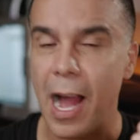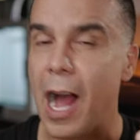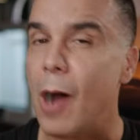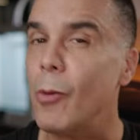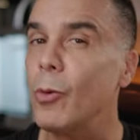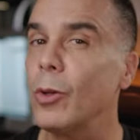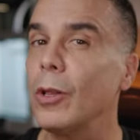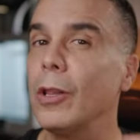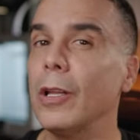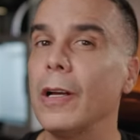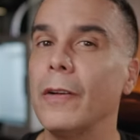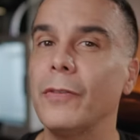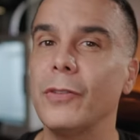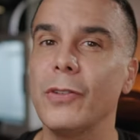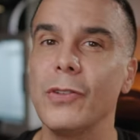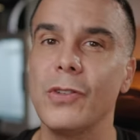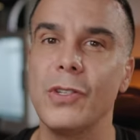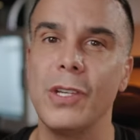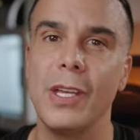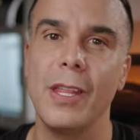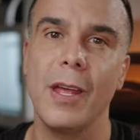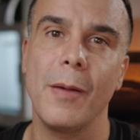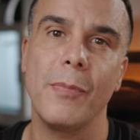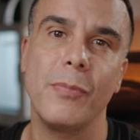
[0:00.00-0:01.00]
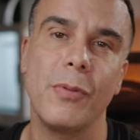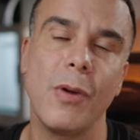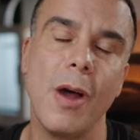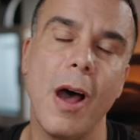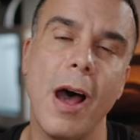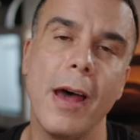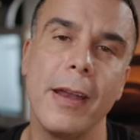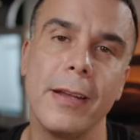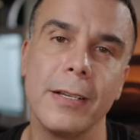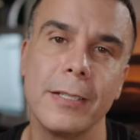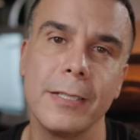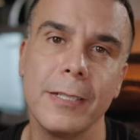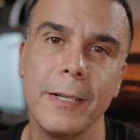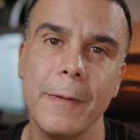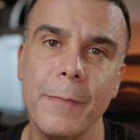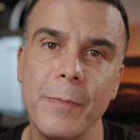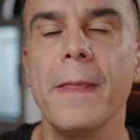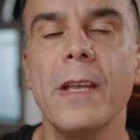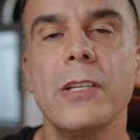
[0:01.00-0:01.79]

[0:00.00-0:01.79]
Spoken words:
I would love to see that product.